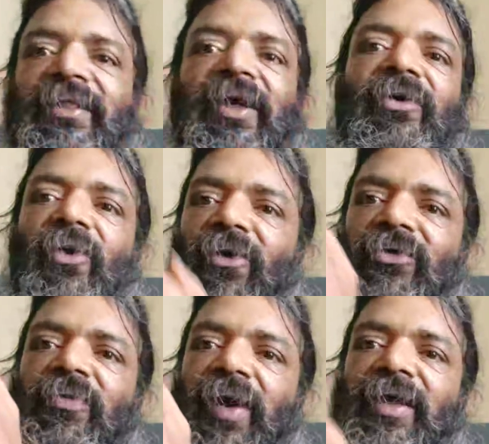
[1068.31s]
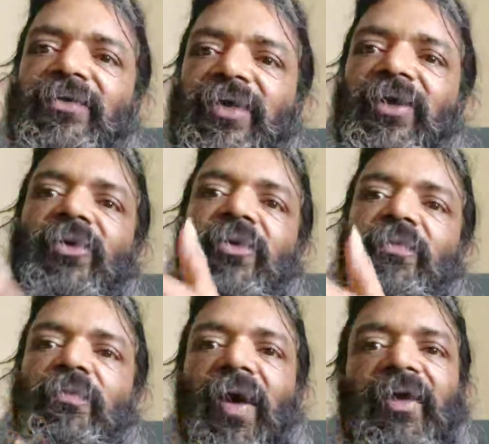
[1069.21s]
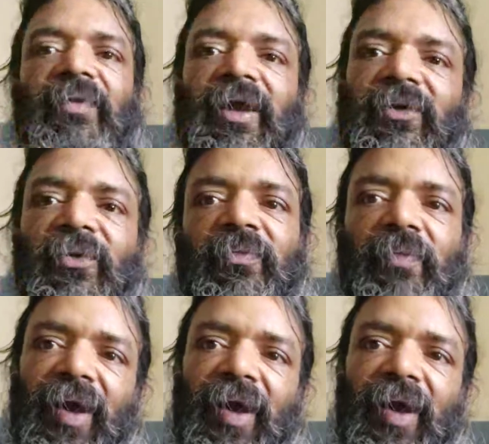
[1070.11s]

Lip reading: then cos phi 0 to pi by 2.